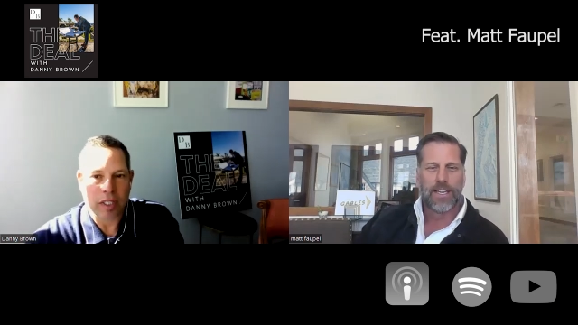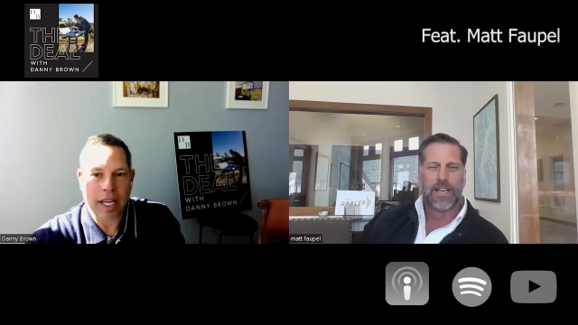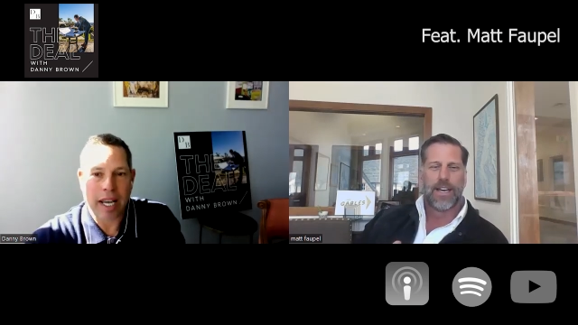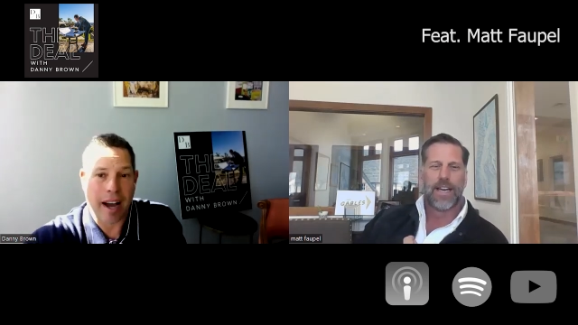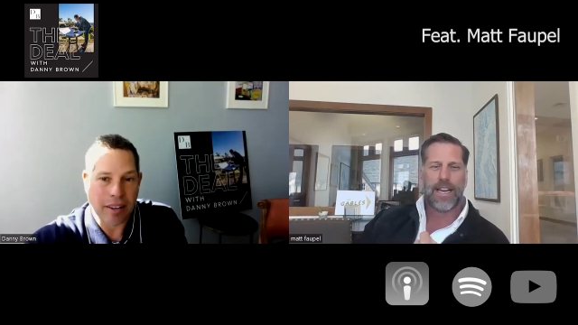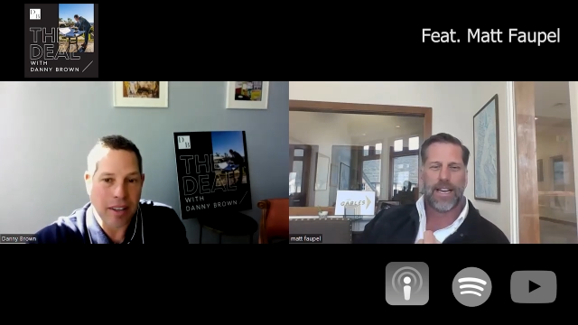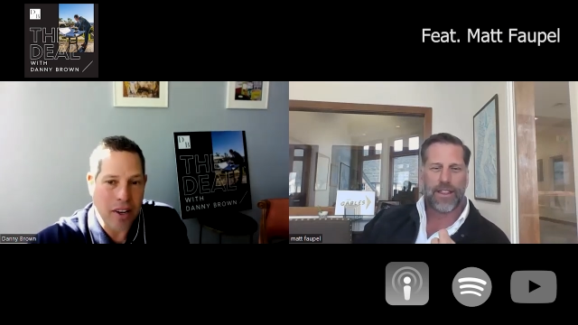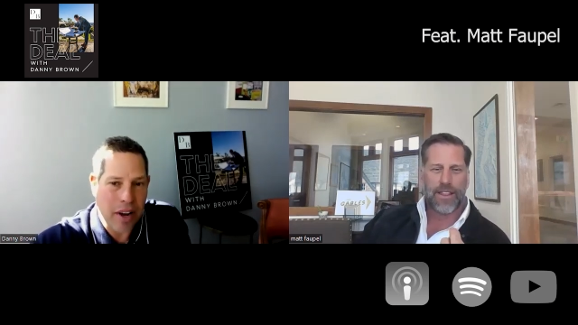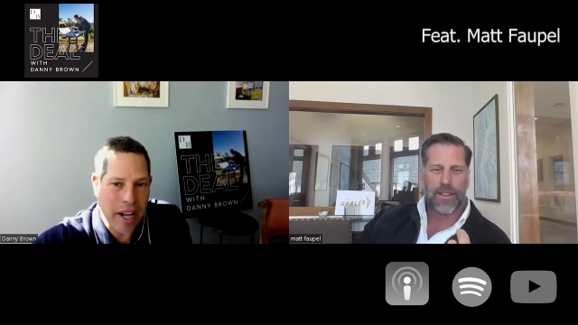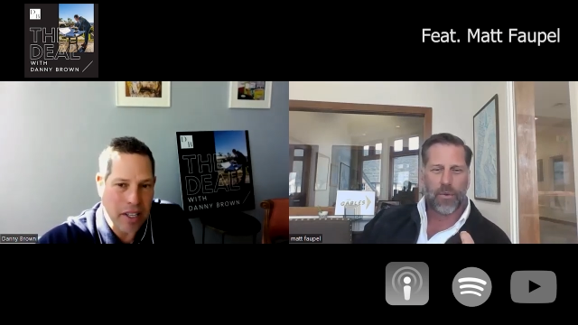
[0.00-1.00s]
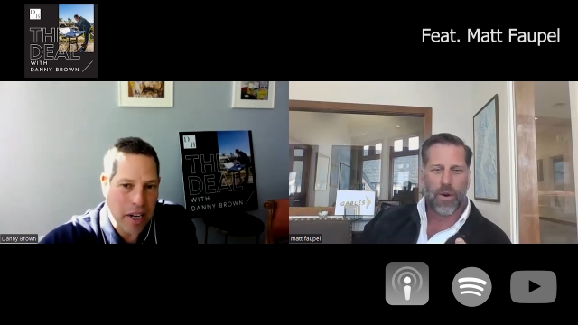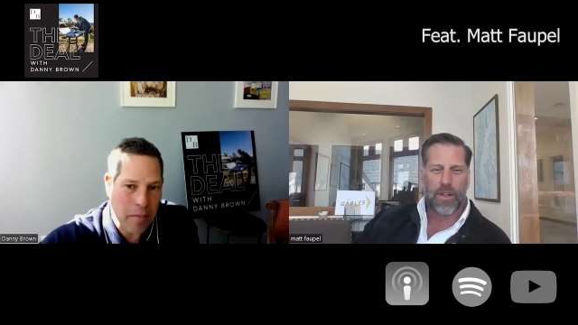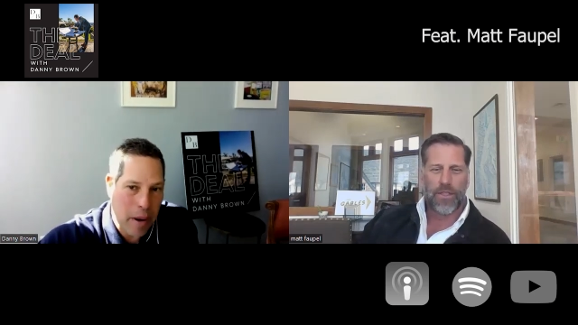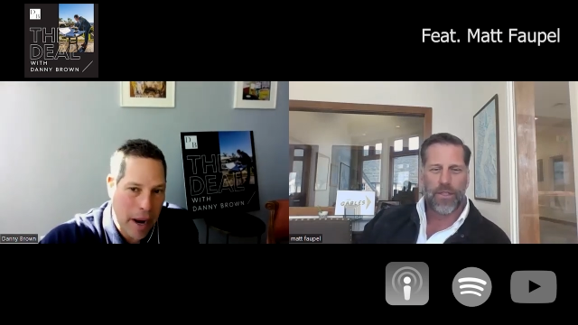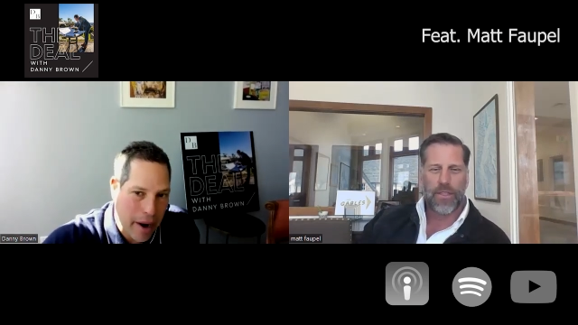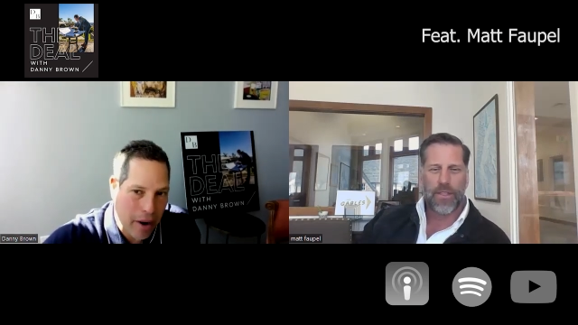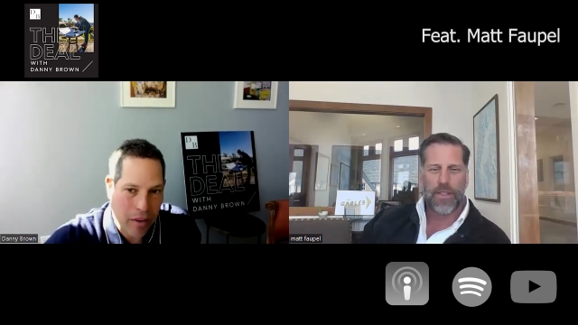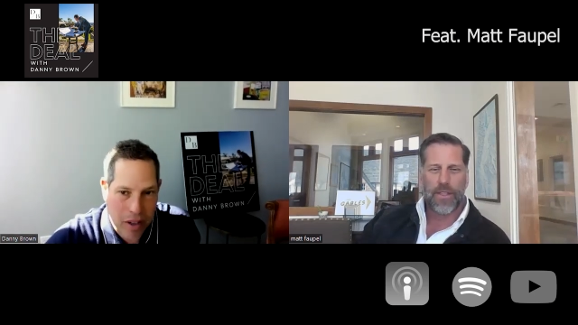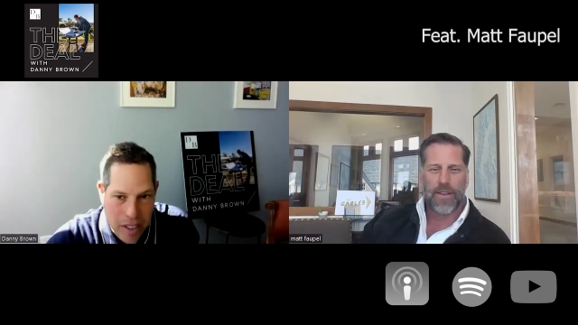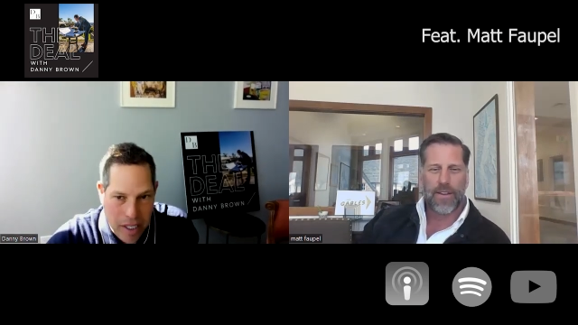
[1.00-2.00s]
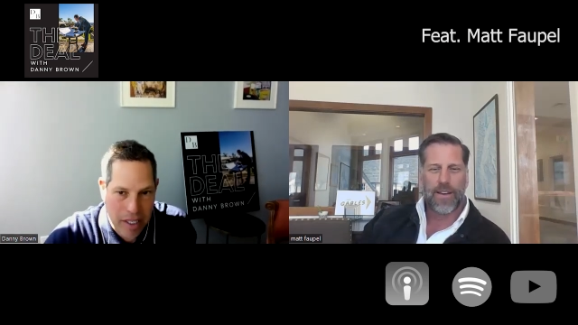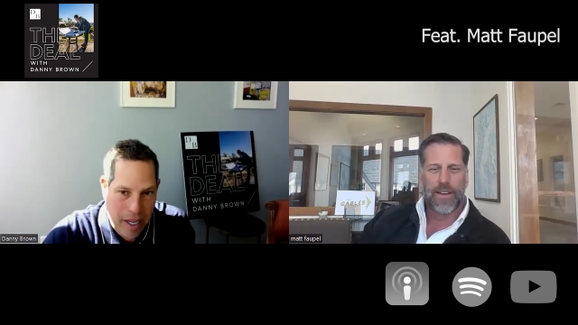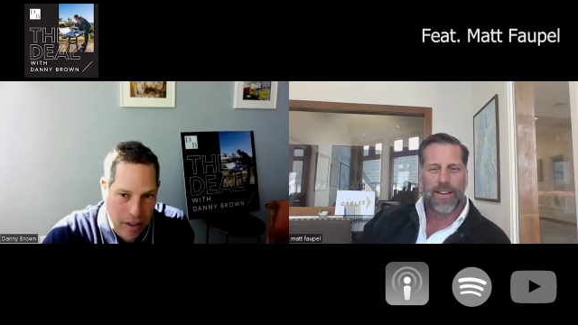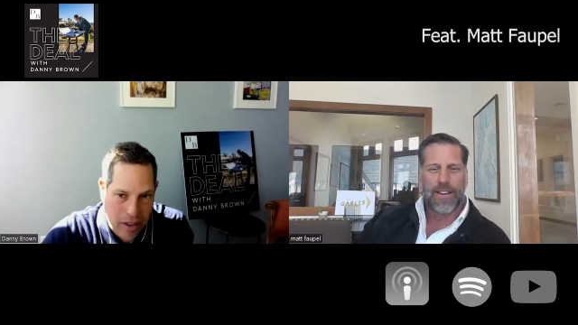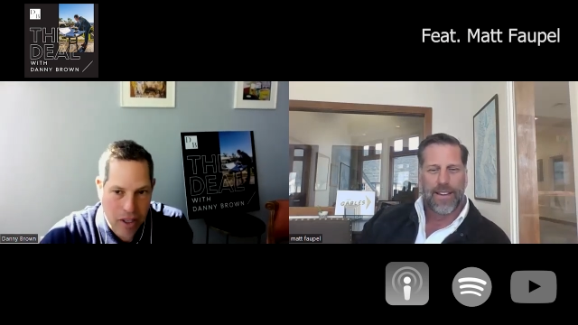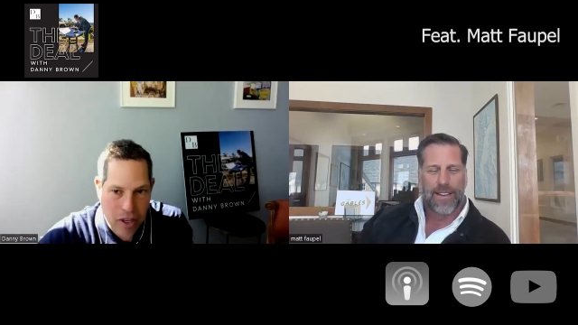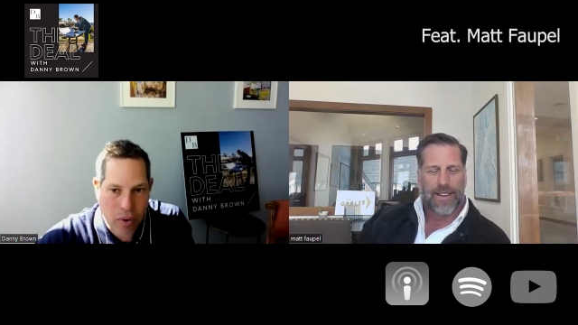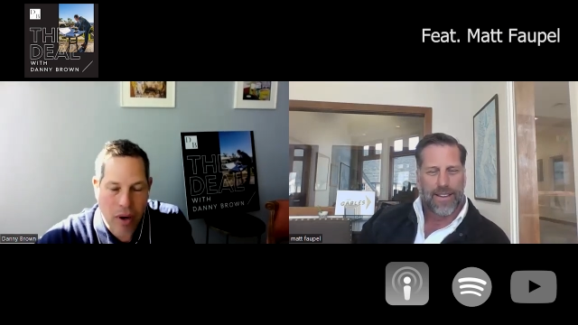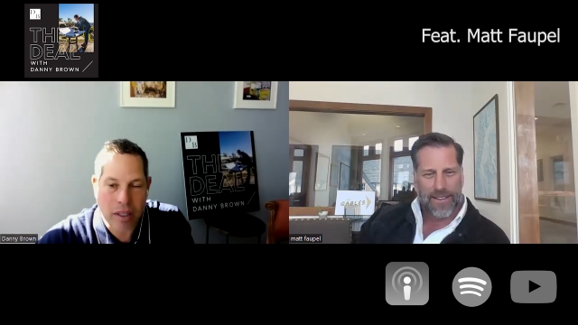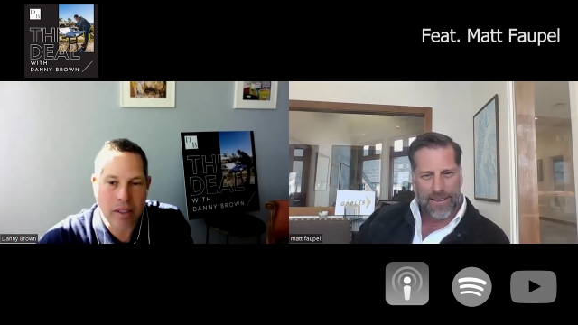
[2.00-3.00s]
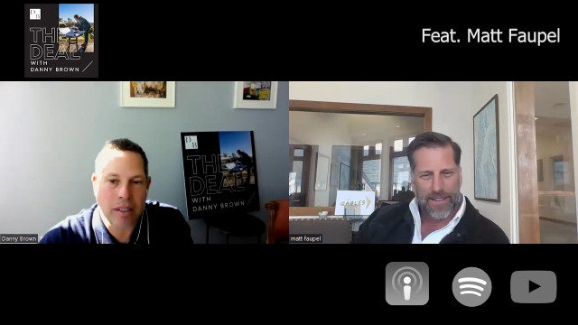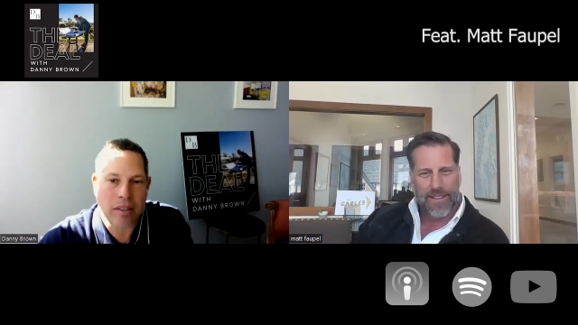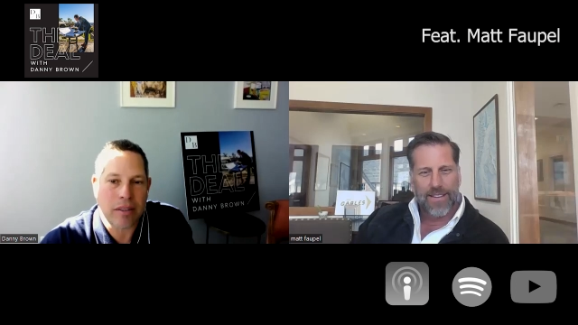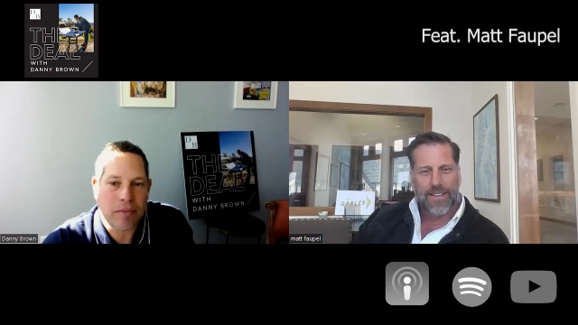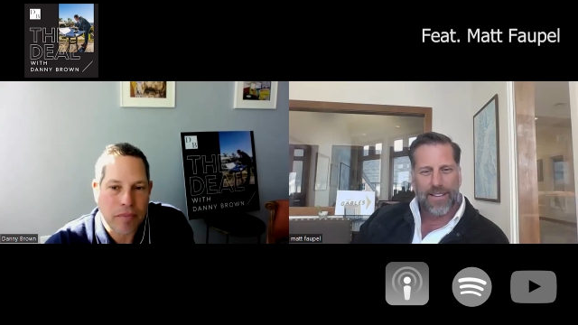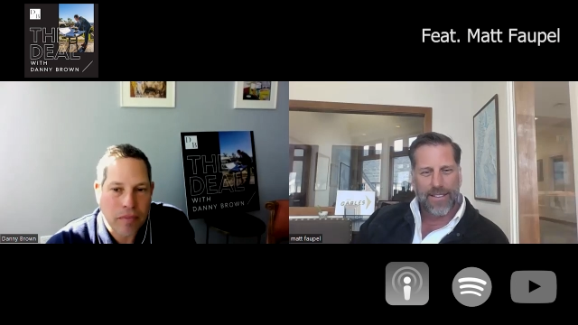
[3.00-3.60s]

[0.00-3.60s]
Speaker 1: Yeah, and you get to one... compare the details, the nuances.